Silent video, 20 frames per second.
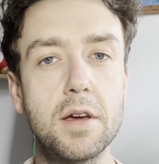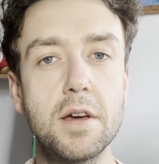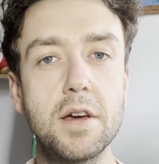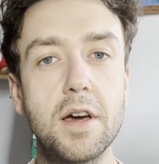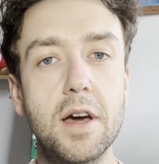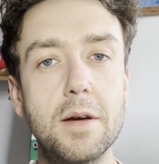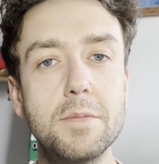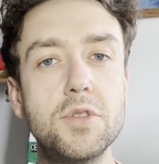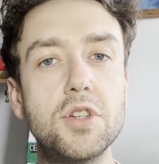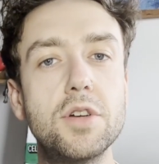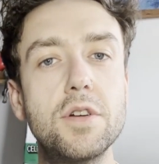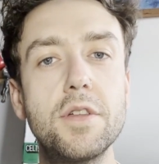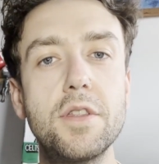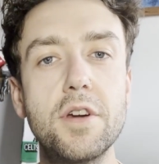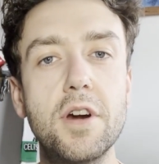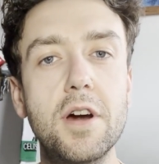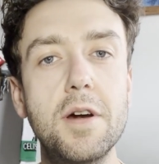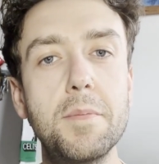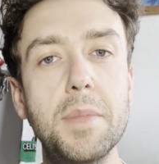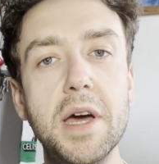I'm sure there
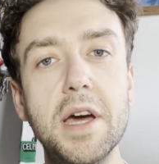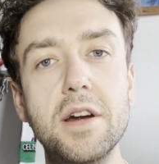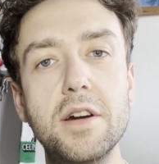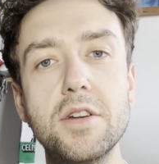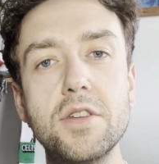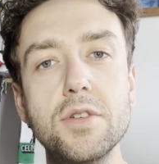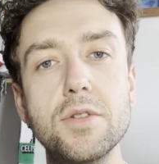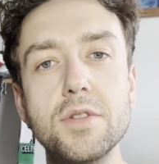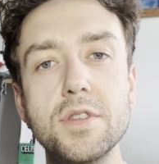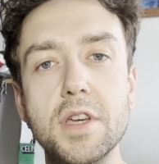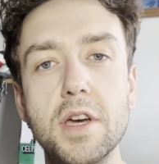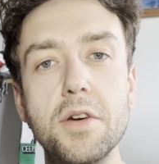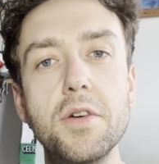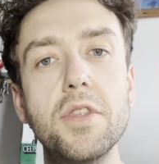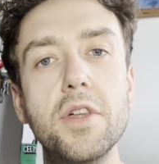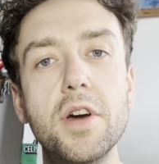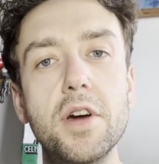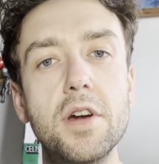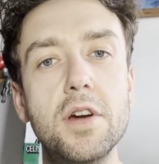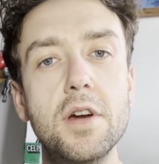are better tools out
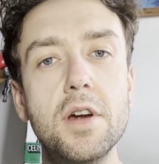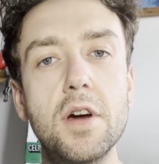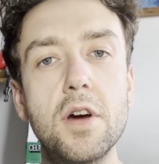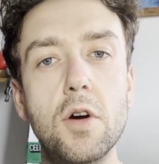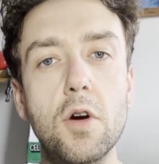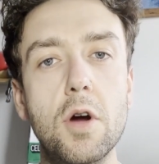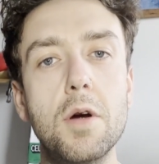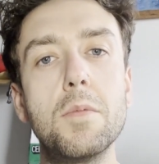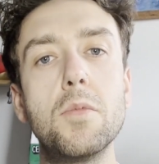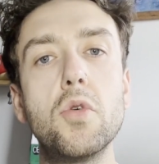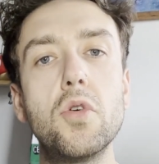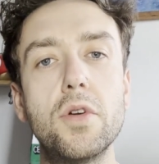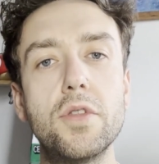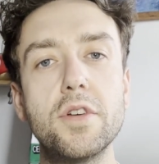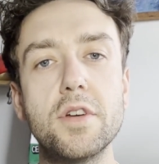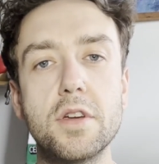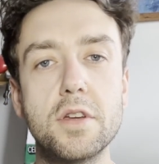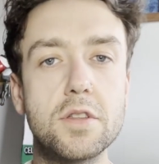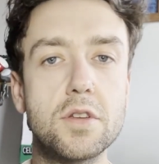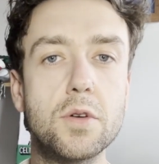there, or more that
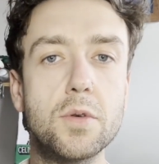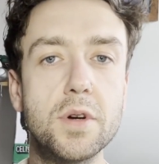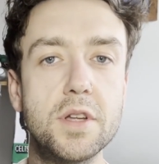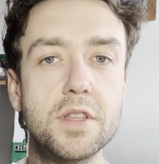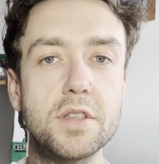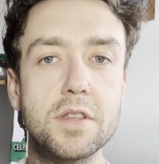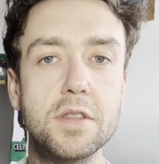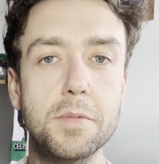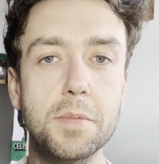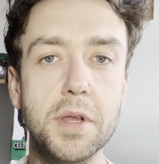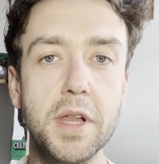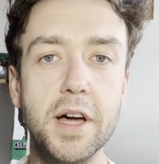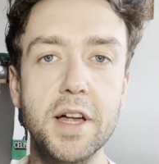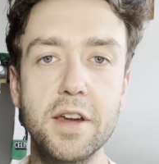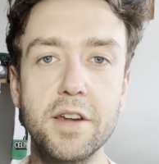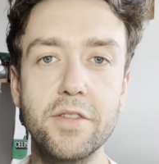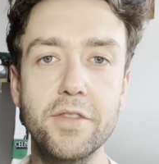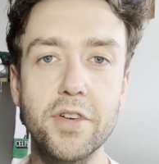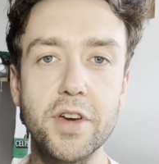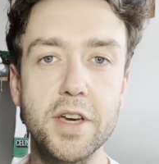could go into the
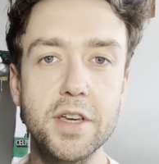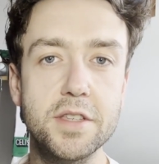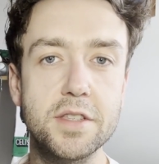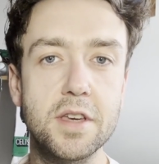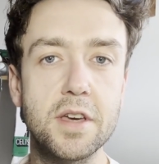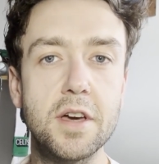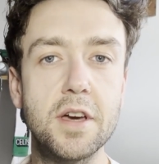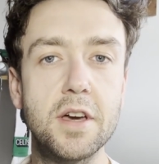planning phase,